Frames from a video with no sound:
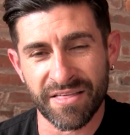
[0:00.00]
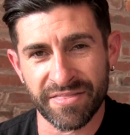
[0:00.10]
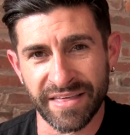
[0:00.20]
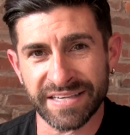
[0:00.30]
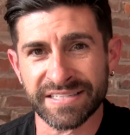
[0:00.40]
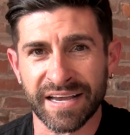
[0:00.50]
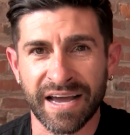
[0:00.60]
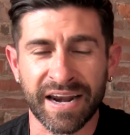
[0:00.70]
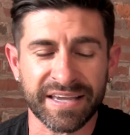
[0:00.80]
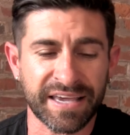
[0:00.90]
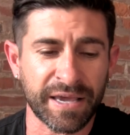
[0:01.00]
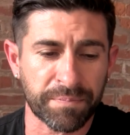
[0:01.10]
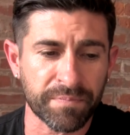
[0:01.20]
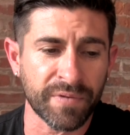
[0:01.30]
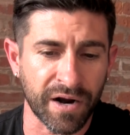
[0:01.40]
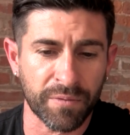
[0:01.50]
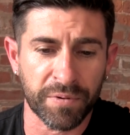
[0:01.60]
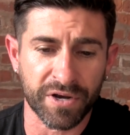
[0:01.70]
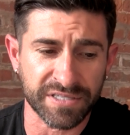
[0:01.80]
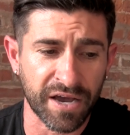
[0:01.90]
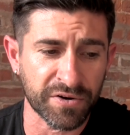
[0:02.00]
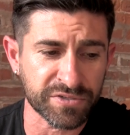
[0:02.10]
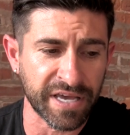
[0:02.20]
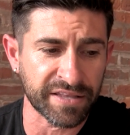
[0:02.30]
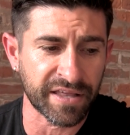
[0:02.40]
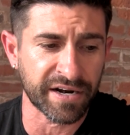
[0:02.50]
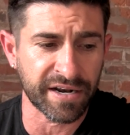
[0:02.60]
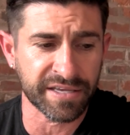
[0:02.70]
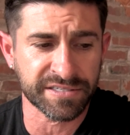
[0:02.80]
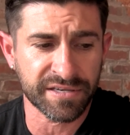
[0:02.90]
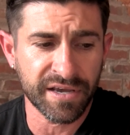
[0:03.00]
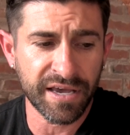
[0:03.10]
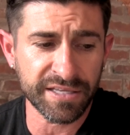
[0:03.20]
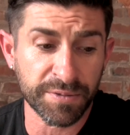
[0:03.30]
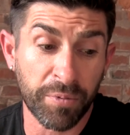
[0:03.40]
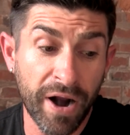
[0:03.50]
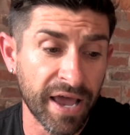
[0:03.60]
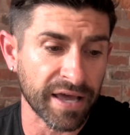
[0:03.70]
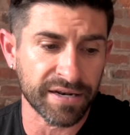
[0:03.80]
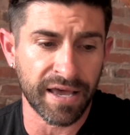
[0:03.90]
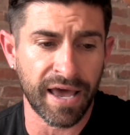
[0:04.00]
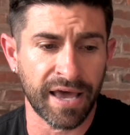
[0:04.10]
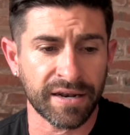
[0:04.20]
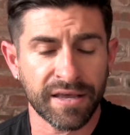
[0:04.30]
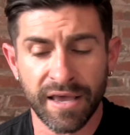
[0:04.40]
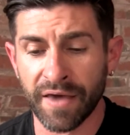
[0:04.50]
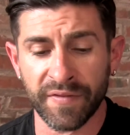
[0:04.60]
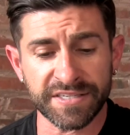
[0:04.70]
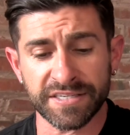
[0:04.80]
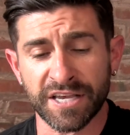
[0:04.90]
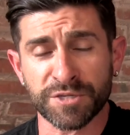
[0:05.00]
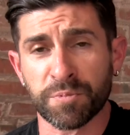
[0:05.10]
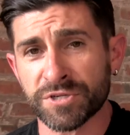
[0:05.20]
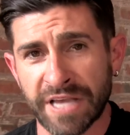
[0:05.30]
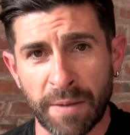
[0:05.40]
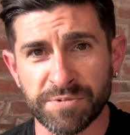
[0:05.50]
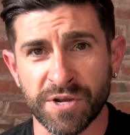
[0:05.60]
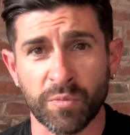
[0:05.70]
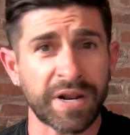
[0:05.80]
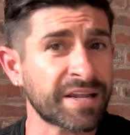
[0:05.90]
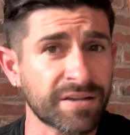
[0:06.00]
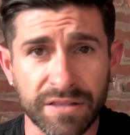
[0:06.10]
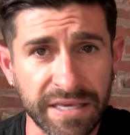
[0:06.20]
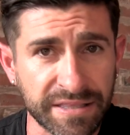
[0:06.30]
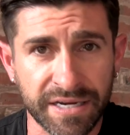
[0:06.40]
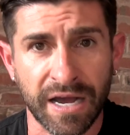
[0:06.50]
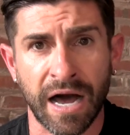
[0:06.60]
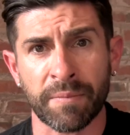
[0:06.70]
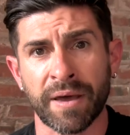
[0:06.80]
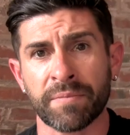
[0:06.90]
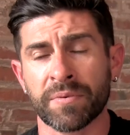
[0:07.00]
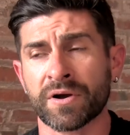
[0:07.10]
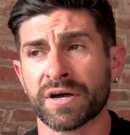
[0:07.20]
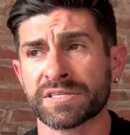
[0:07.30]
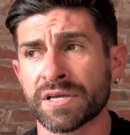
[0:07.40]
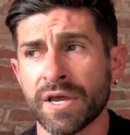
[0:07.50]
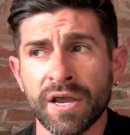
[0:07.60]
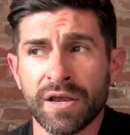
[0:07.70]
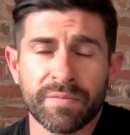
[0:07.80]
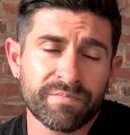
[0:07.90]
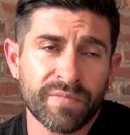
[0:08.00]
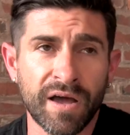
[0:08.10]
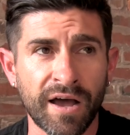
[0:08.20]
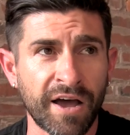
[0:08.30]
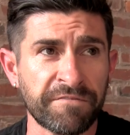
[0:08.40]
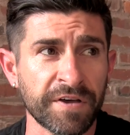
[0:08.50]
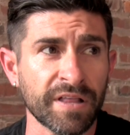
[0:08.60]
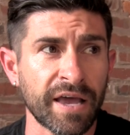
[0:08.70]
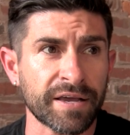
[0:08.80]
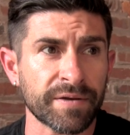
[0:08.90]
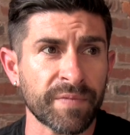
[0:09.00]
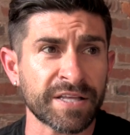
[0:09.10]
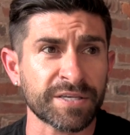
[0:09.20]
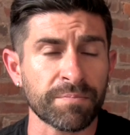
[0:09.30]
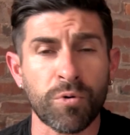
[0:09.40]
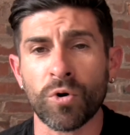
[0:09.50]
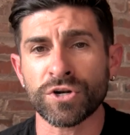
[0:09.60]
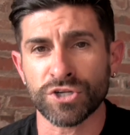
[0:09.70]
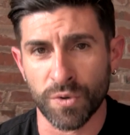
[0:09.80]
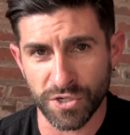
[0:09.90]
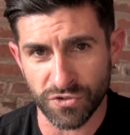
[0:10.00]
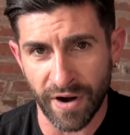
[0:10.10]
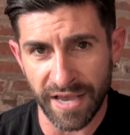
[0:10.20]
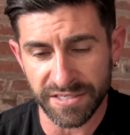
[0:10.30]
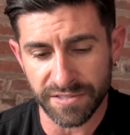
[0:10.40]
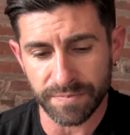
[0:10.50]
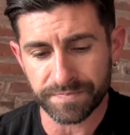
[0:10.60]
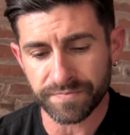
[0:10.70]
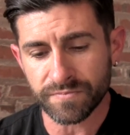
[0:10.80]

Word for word: This I got to keep, you know, because I understand that it is, it's a brand. And, and this is his perception. We didn't delete the comment because I feel like it's important to address.